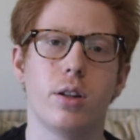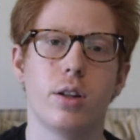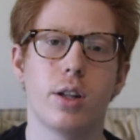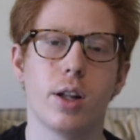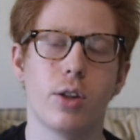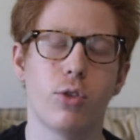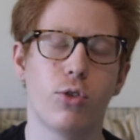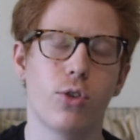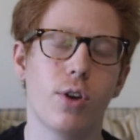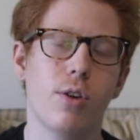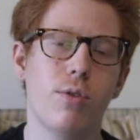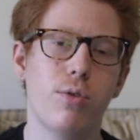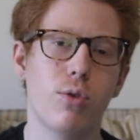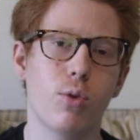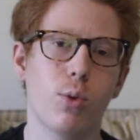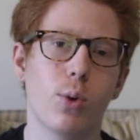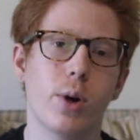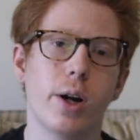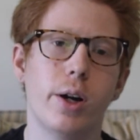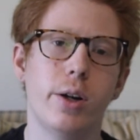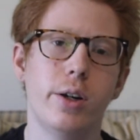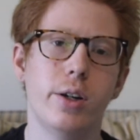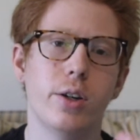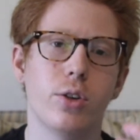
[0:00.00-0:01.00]

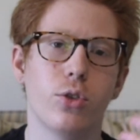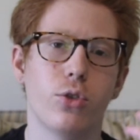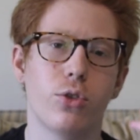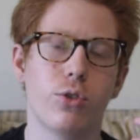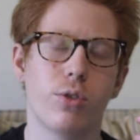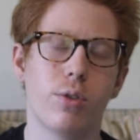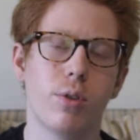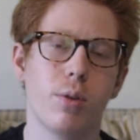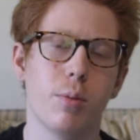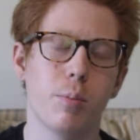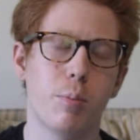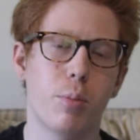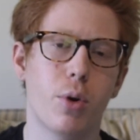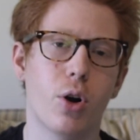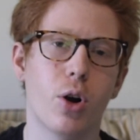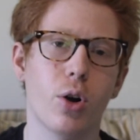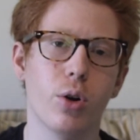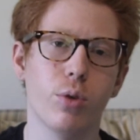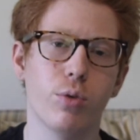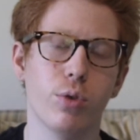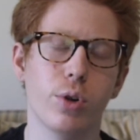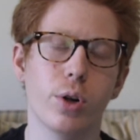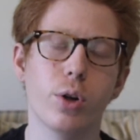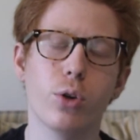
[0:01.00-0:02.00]
self-awareness
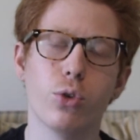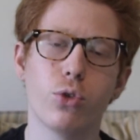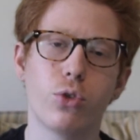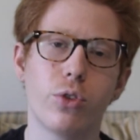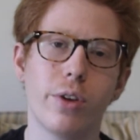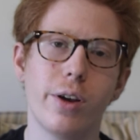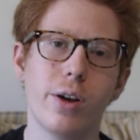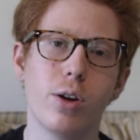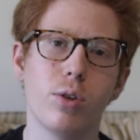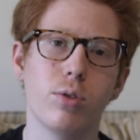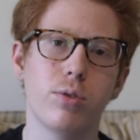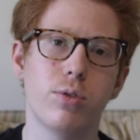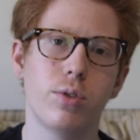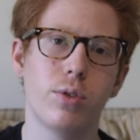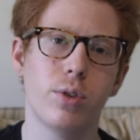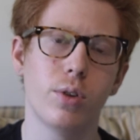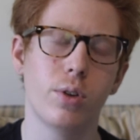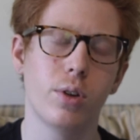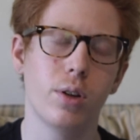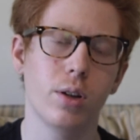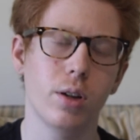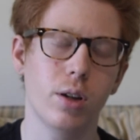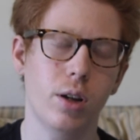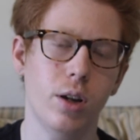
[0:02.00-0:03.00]
part for yourself,
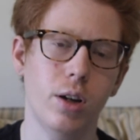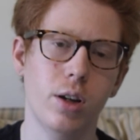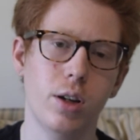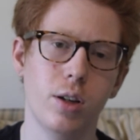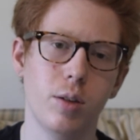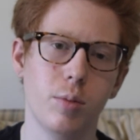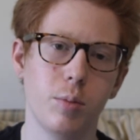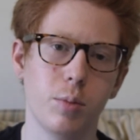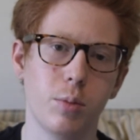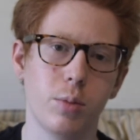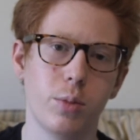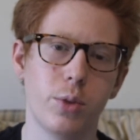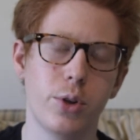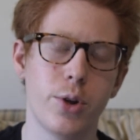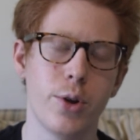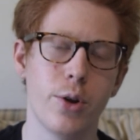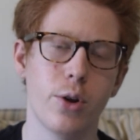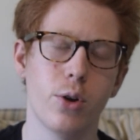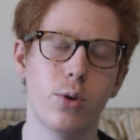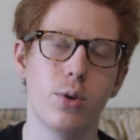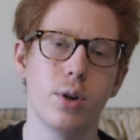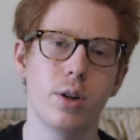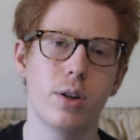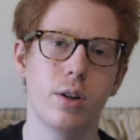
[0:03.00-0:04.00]

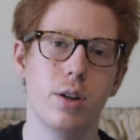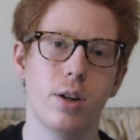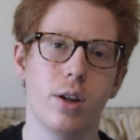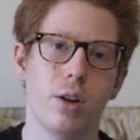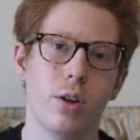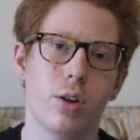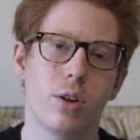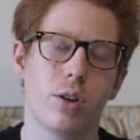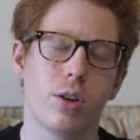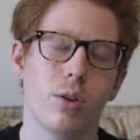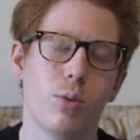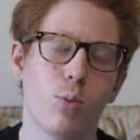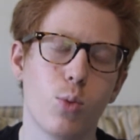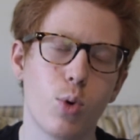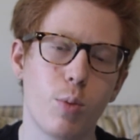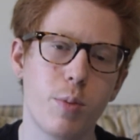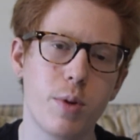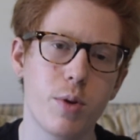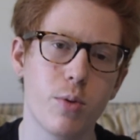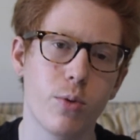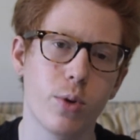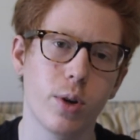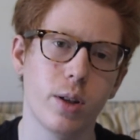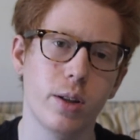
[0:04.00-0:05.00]
it will
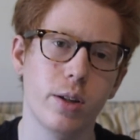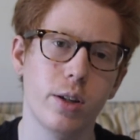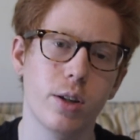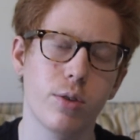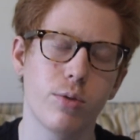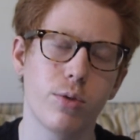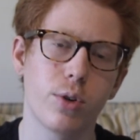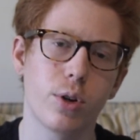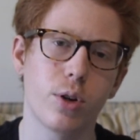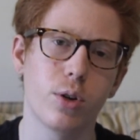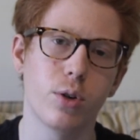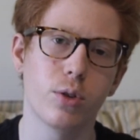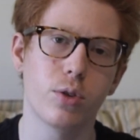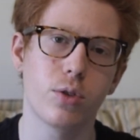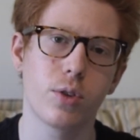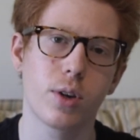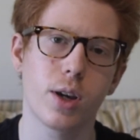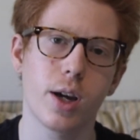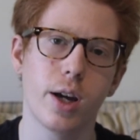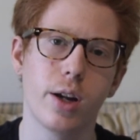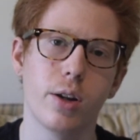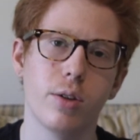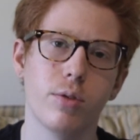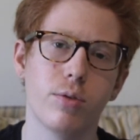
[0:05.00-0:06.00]
be really difficult to
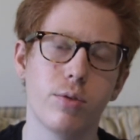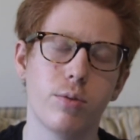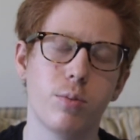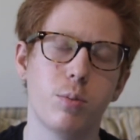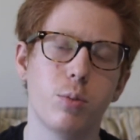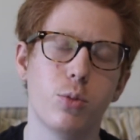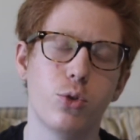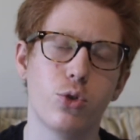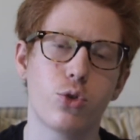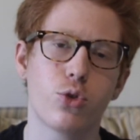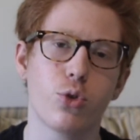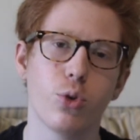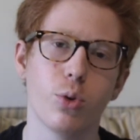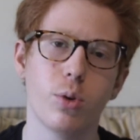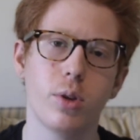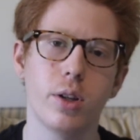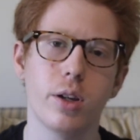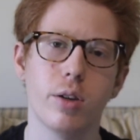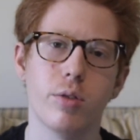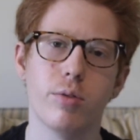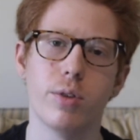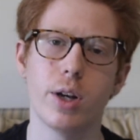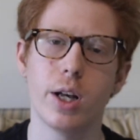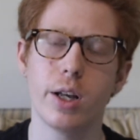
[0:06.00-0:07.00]
kind of
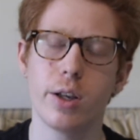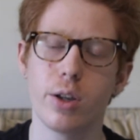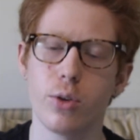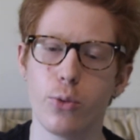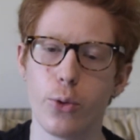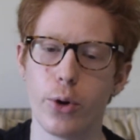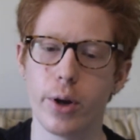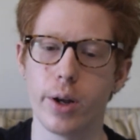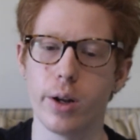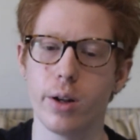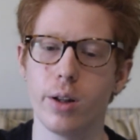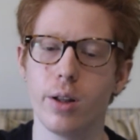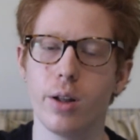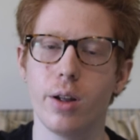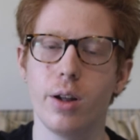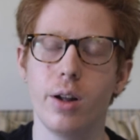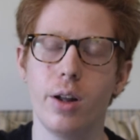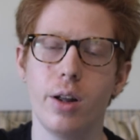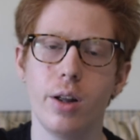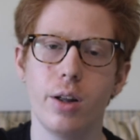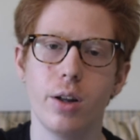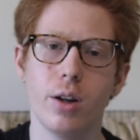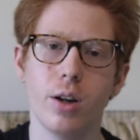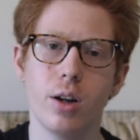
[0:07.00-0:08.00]
truly evaluate
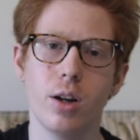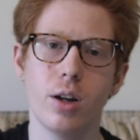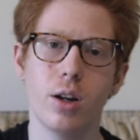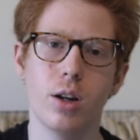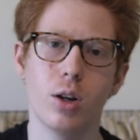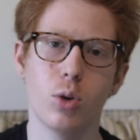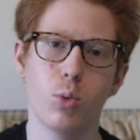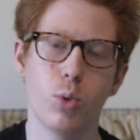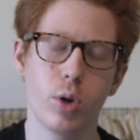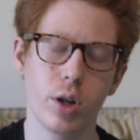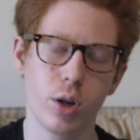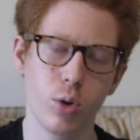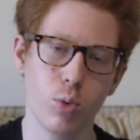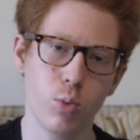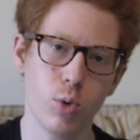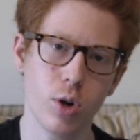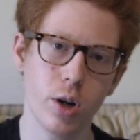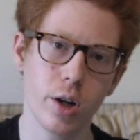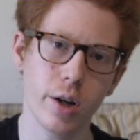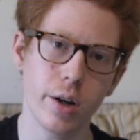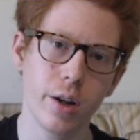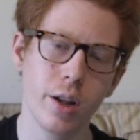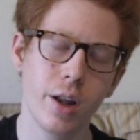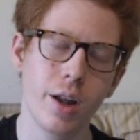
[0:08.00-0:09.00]
what you
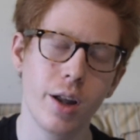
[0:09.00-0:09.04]
want.